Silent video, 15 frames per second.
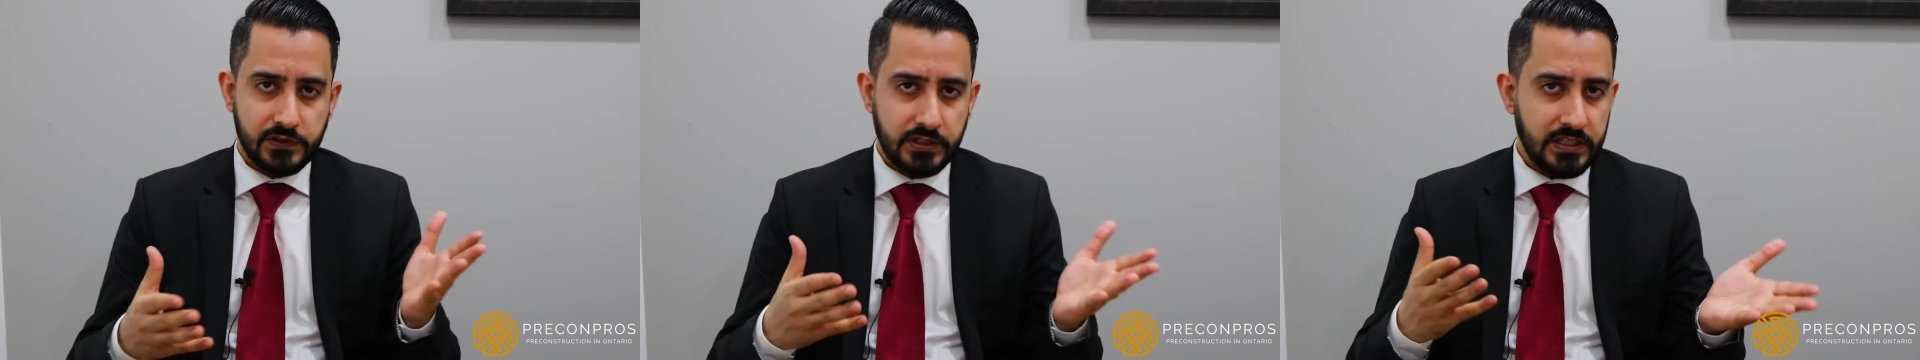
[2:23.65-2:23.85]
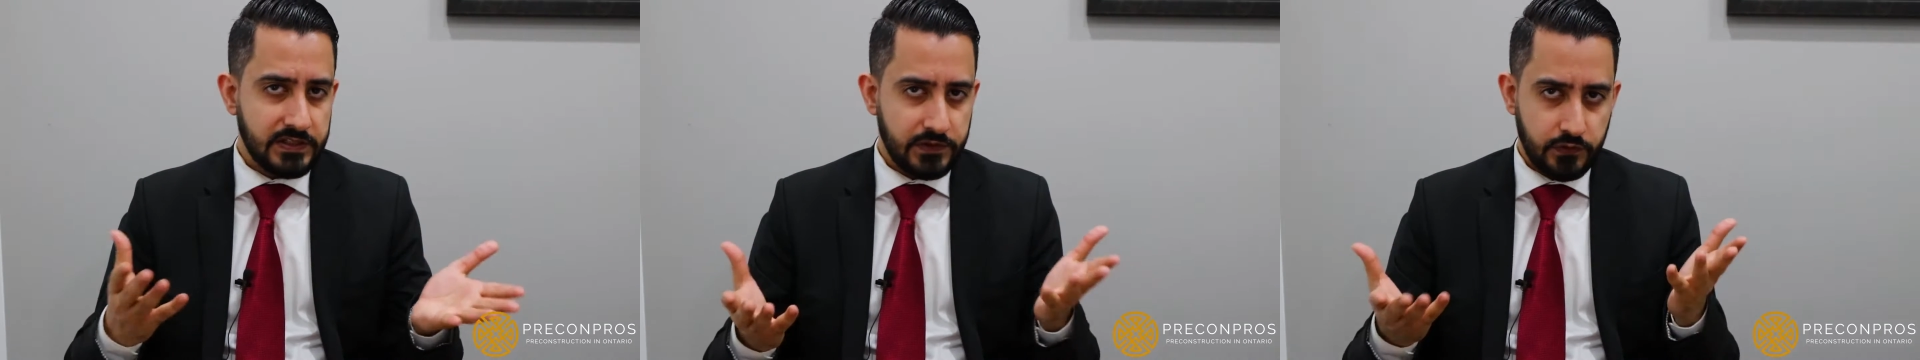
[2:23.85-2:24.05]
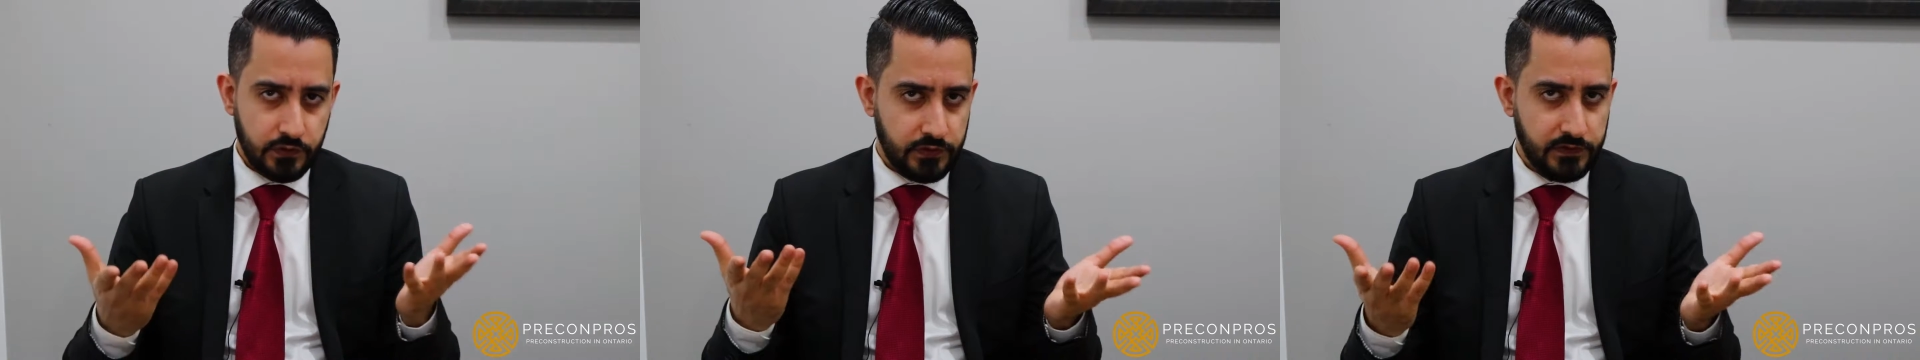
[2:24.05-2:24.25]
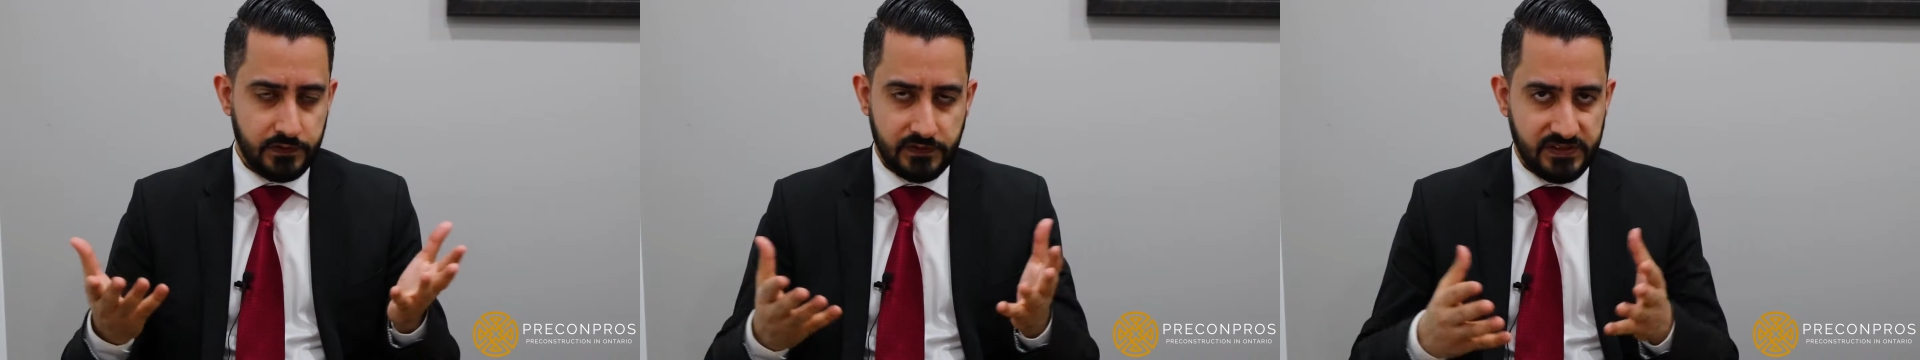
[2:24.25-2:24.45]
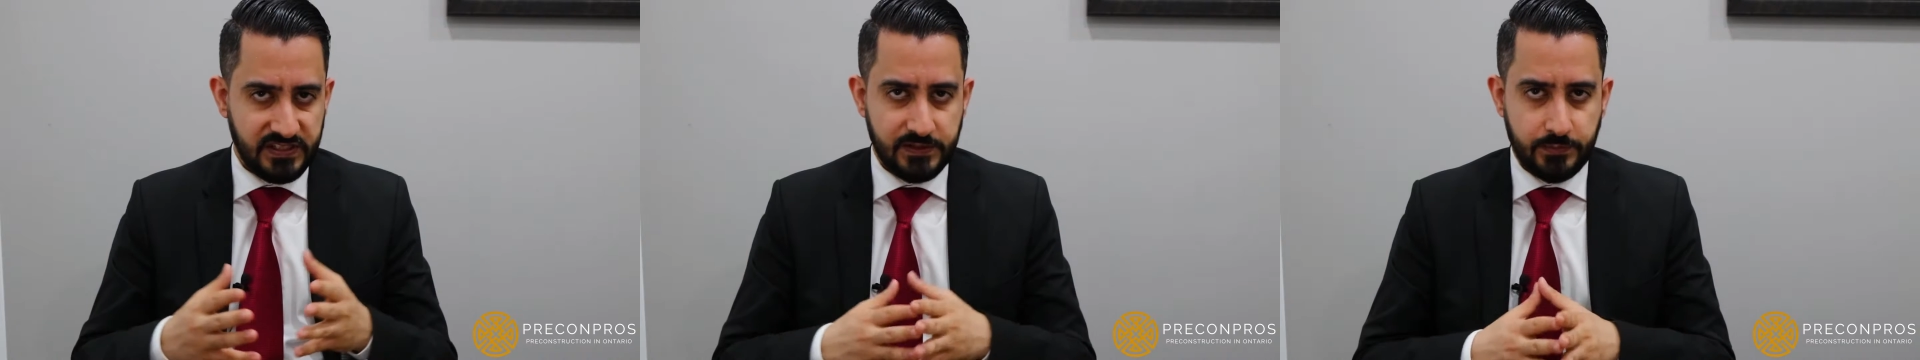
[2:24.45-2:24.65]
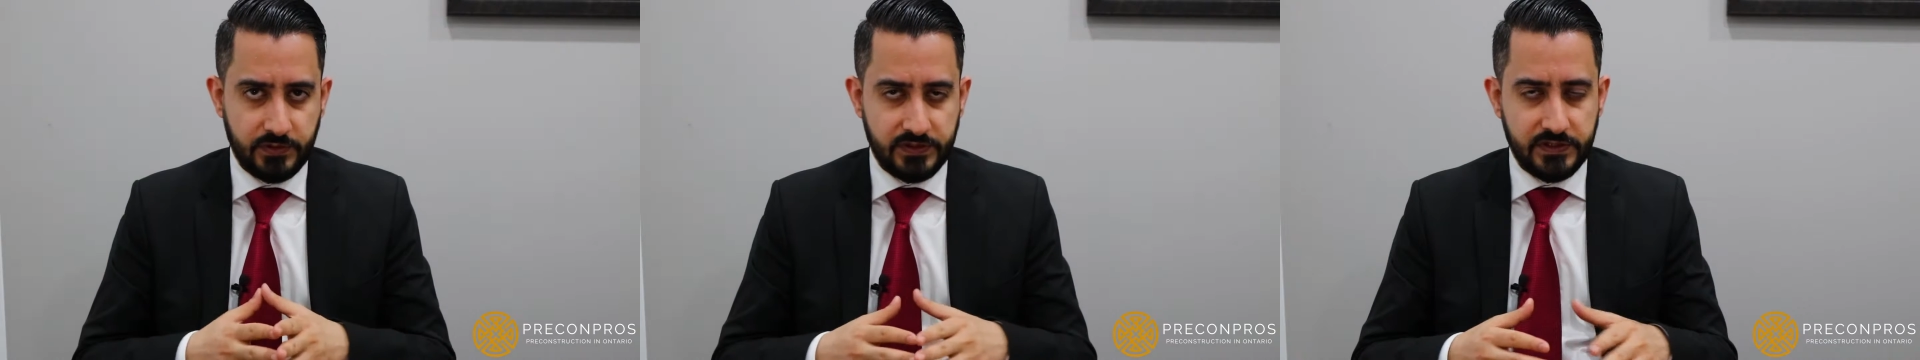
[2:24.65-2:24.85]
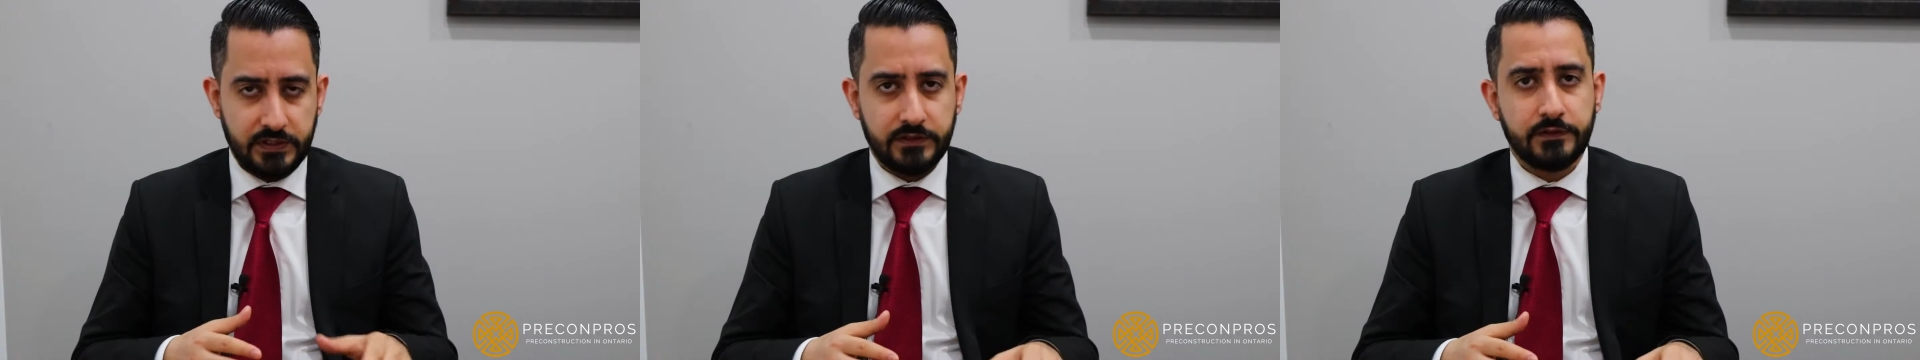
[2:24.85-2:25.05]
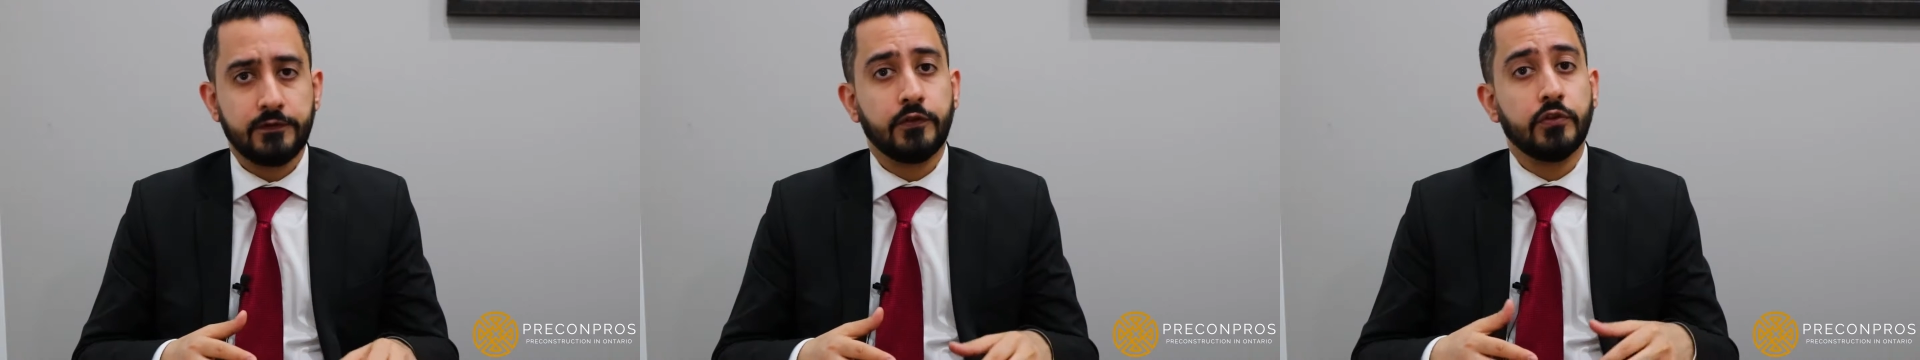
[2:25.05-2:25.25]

So let's use 6%